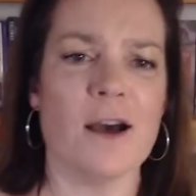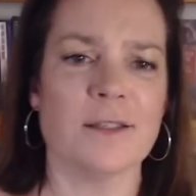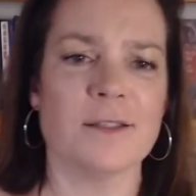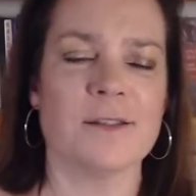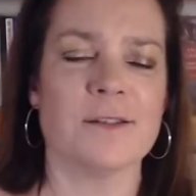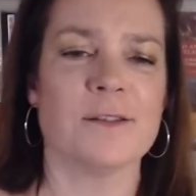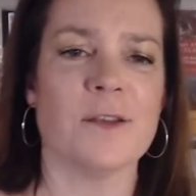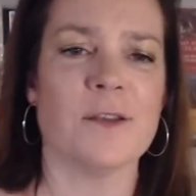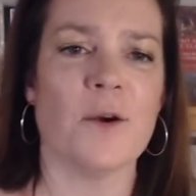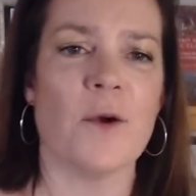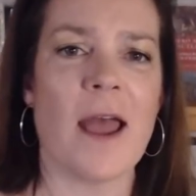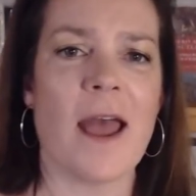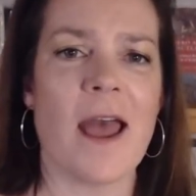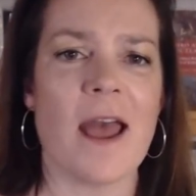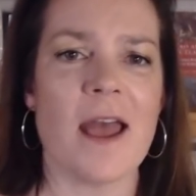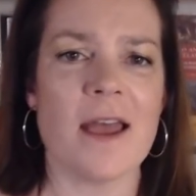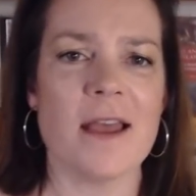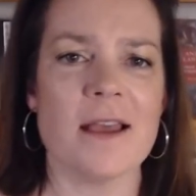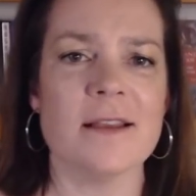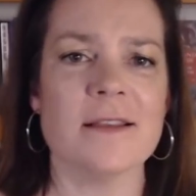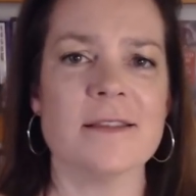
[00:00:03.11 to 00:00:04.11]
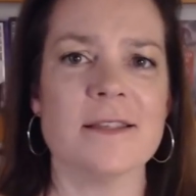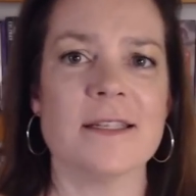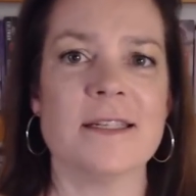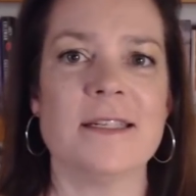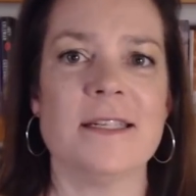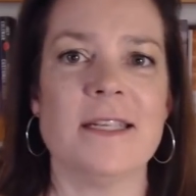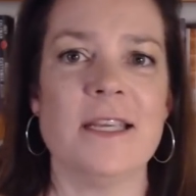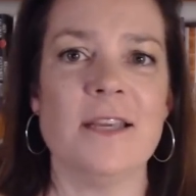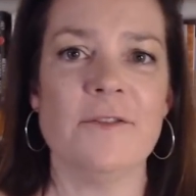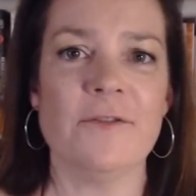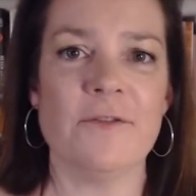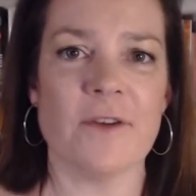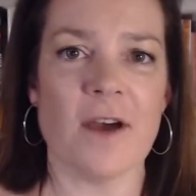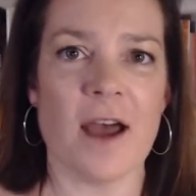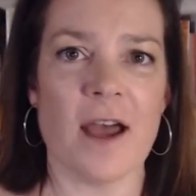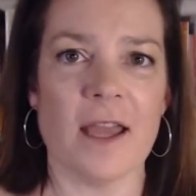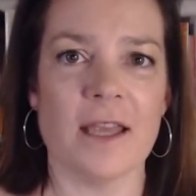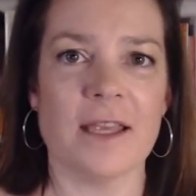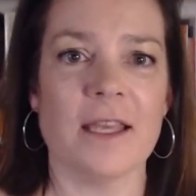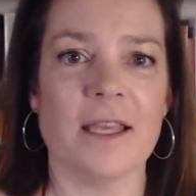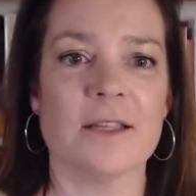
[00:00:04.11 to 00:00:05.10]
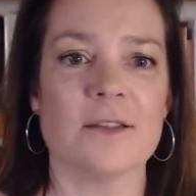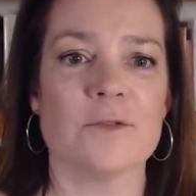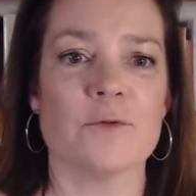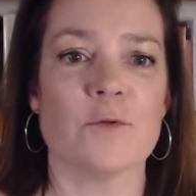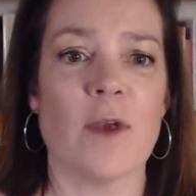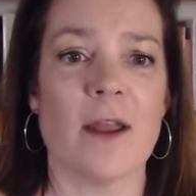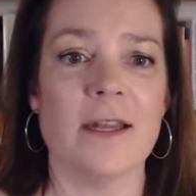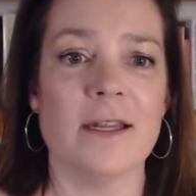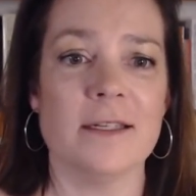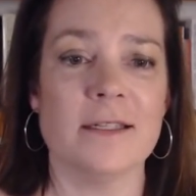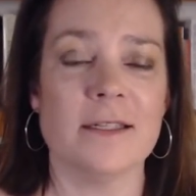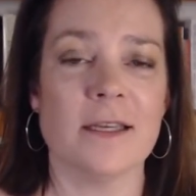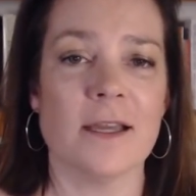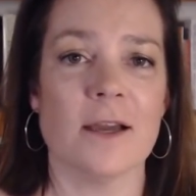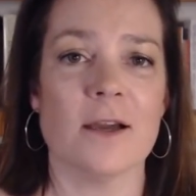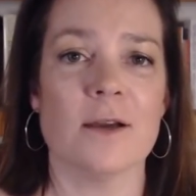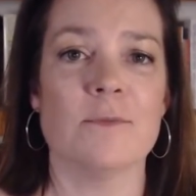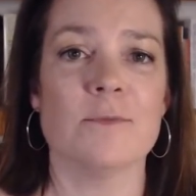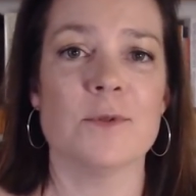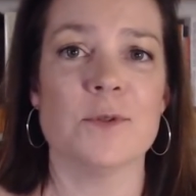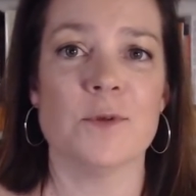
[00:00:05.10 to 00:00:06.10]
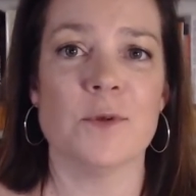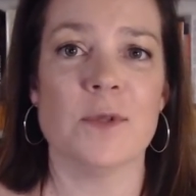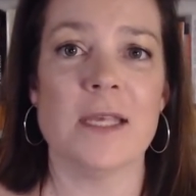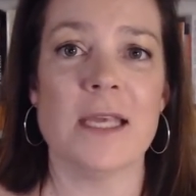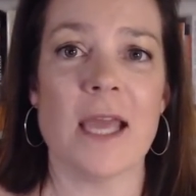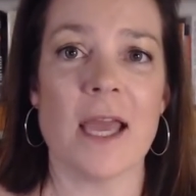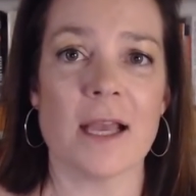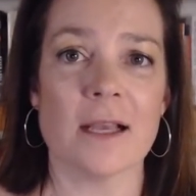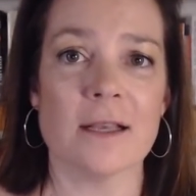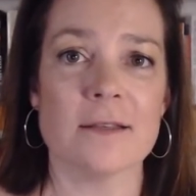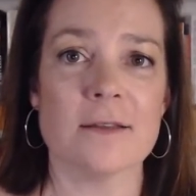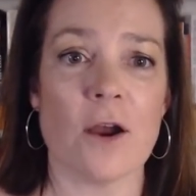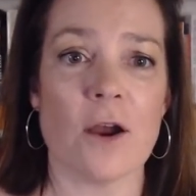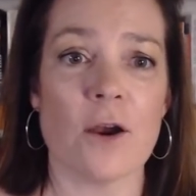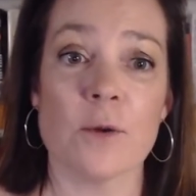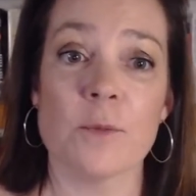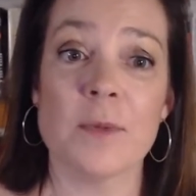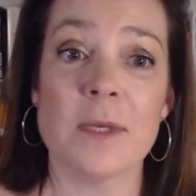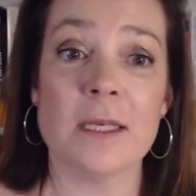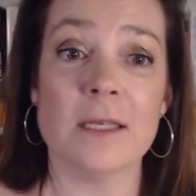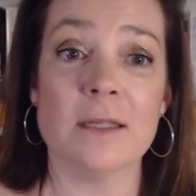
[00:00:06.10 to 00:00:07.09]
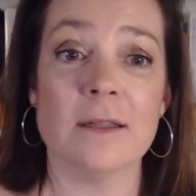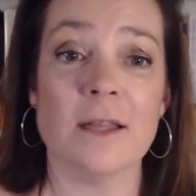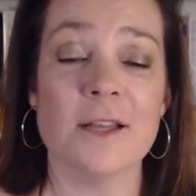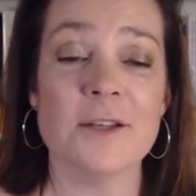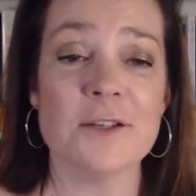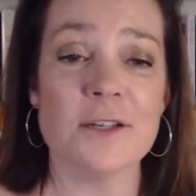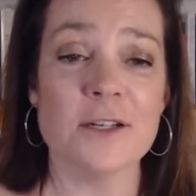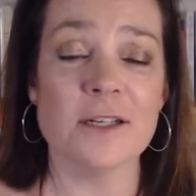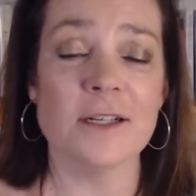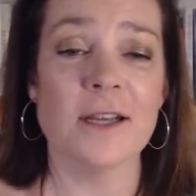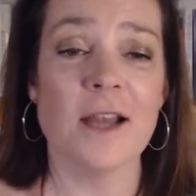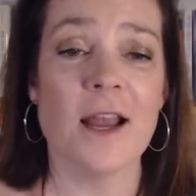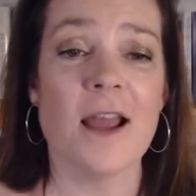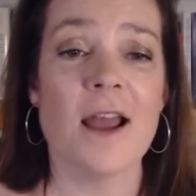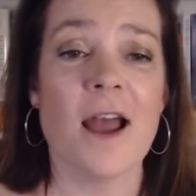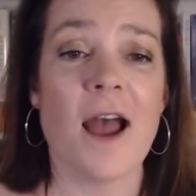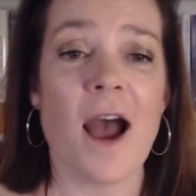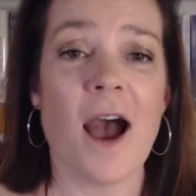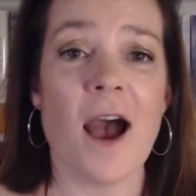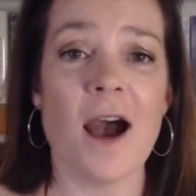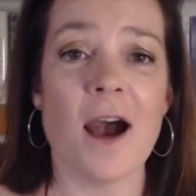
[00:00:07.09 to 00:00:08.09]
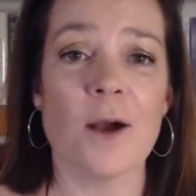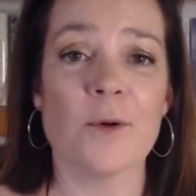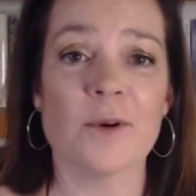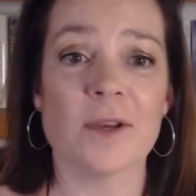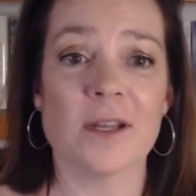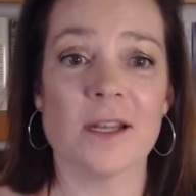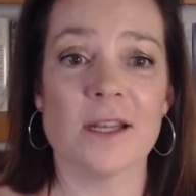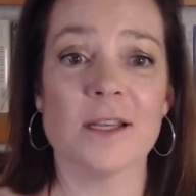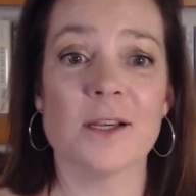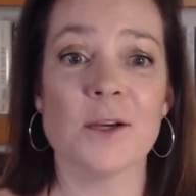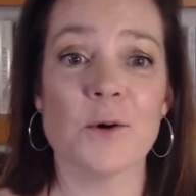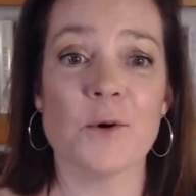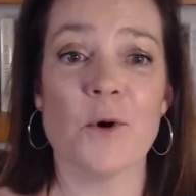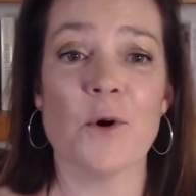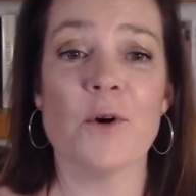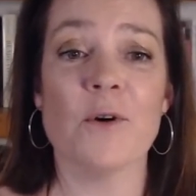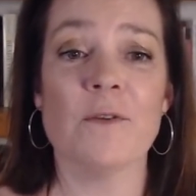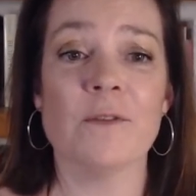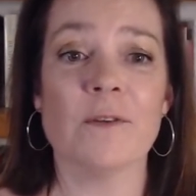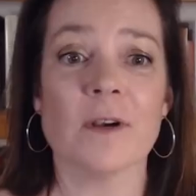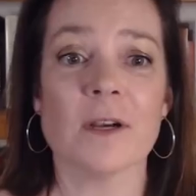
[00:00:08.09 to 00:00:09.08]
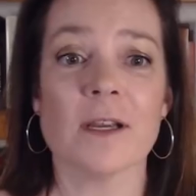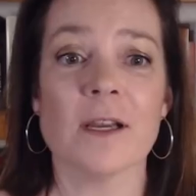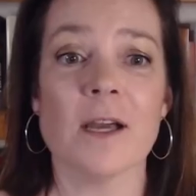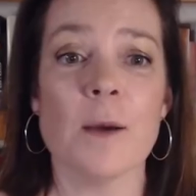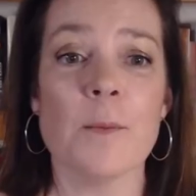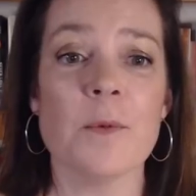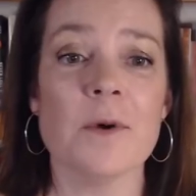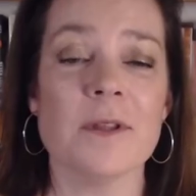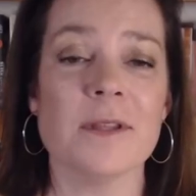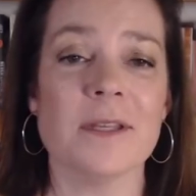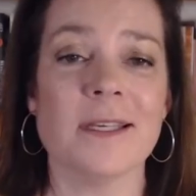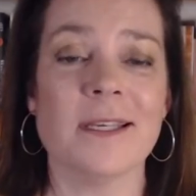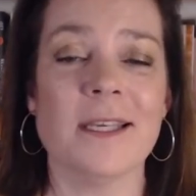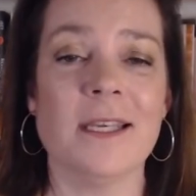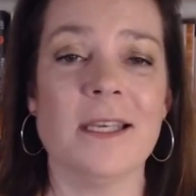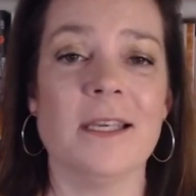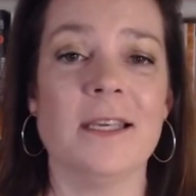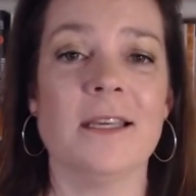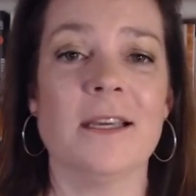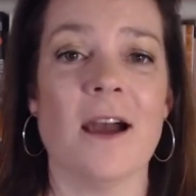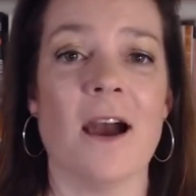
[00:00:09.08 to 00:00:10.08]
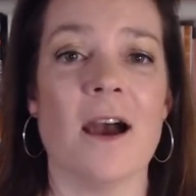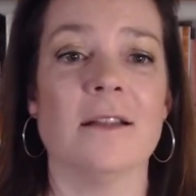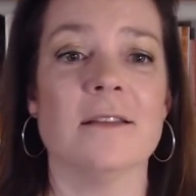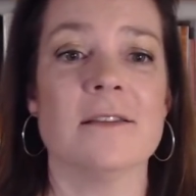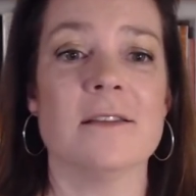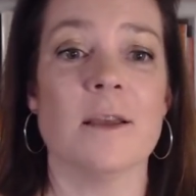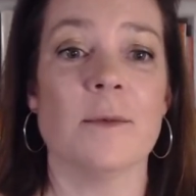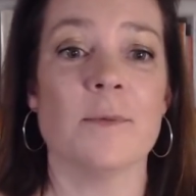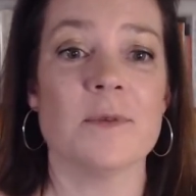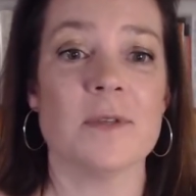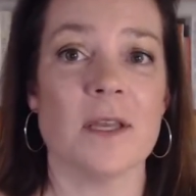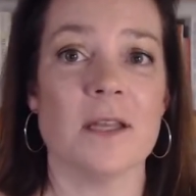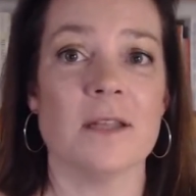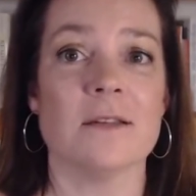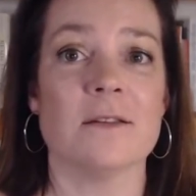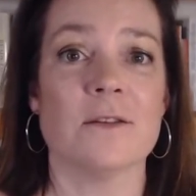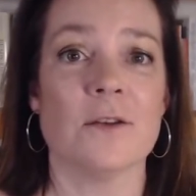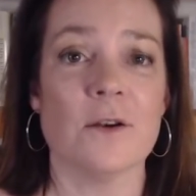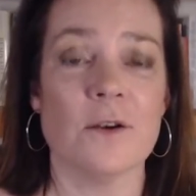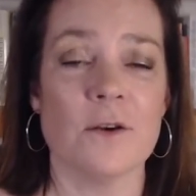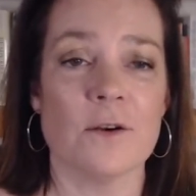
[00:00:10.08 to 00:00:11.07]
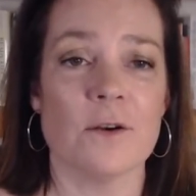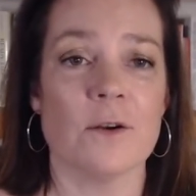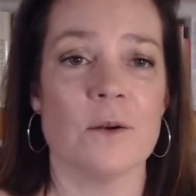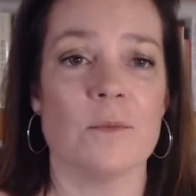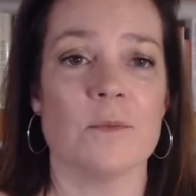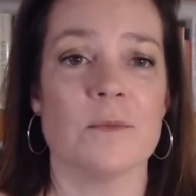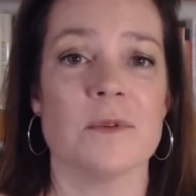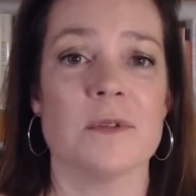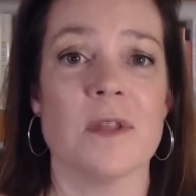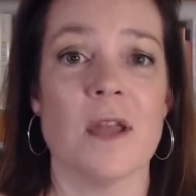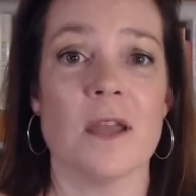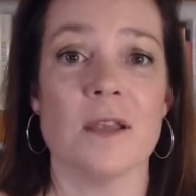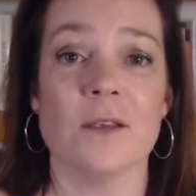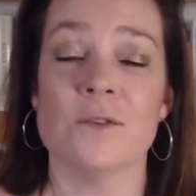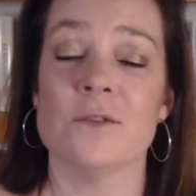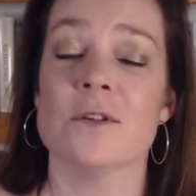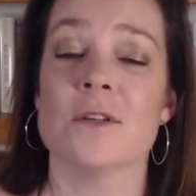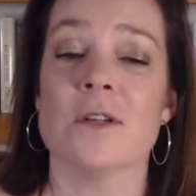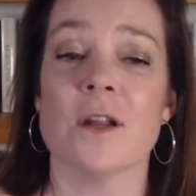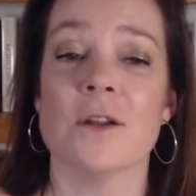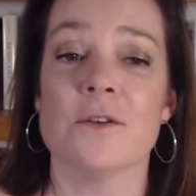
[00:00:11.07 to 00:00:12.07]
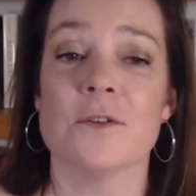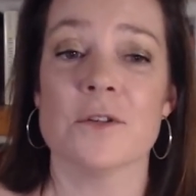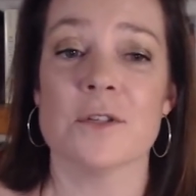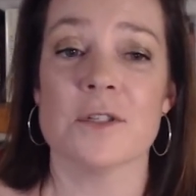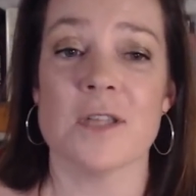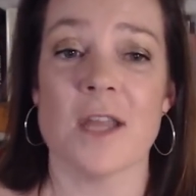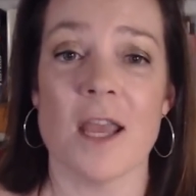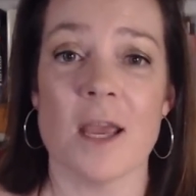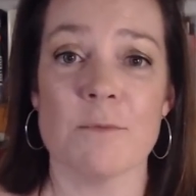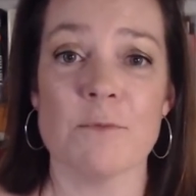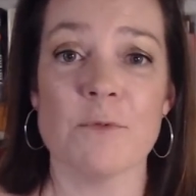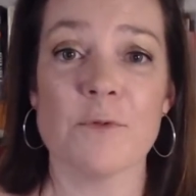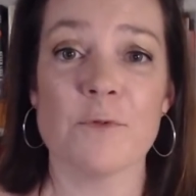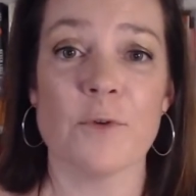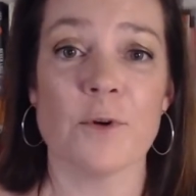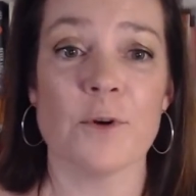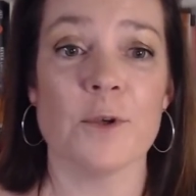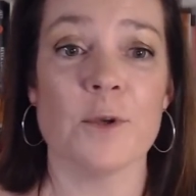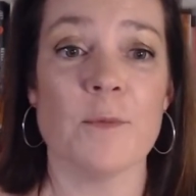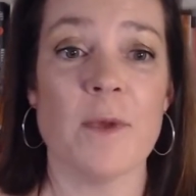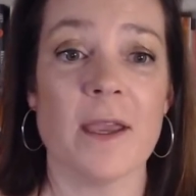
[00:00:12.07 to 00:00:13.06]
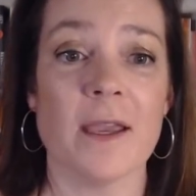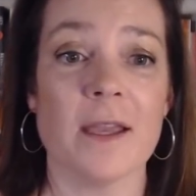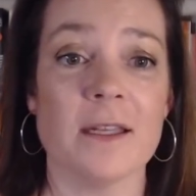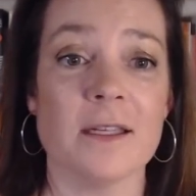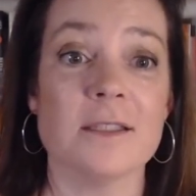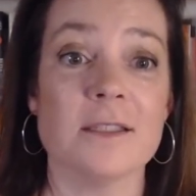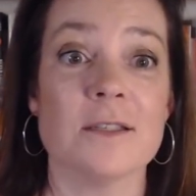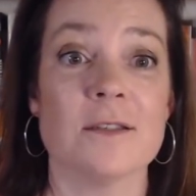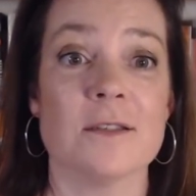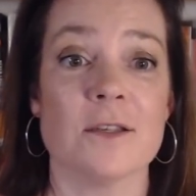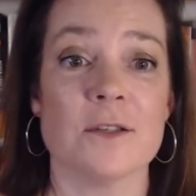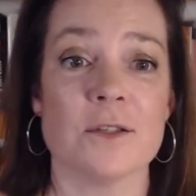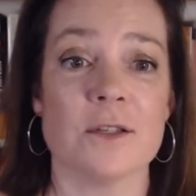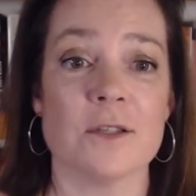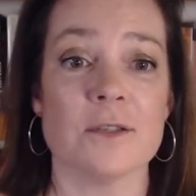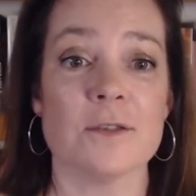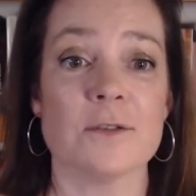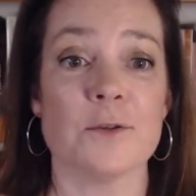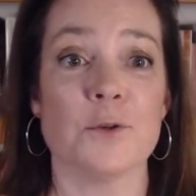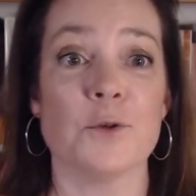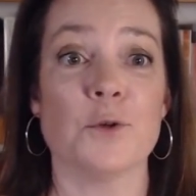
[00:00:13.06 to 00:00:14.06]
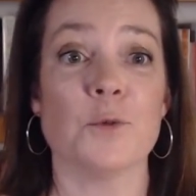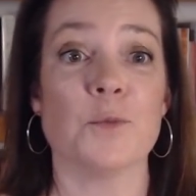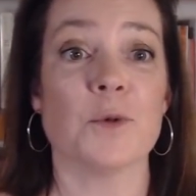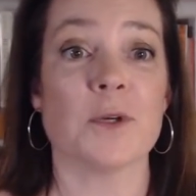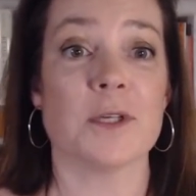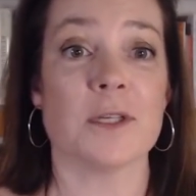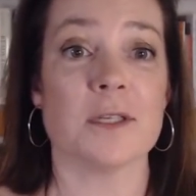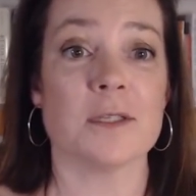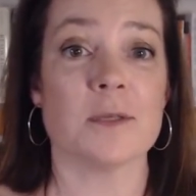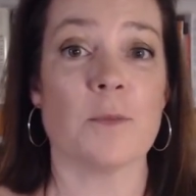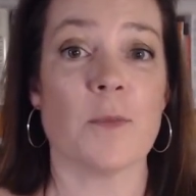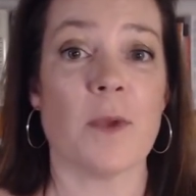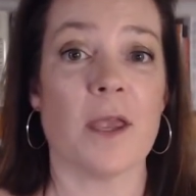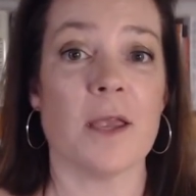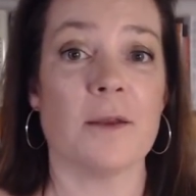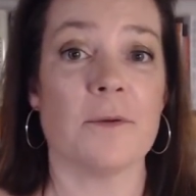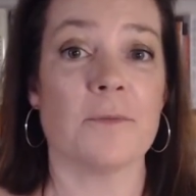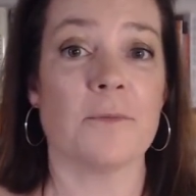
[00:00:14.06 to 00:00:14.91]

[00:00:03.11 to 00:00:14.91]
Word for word: So, as DeFi gets ready to come to the XRP ledger, uh, we're going to go over a couple of the key concepts and terms that you should understand before you make any decisions to participate.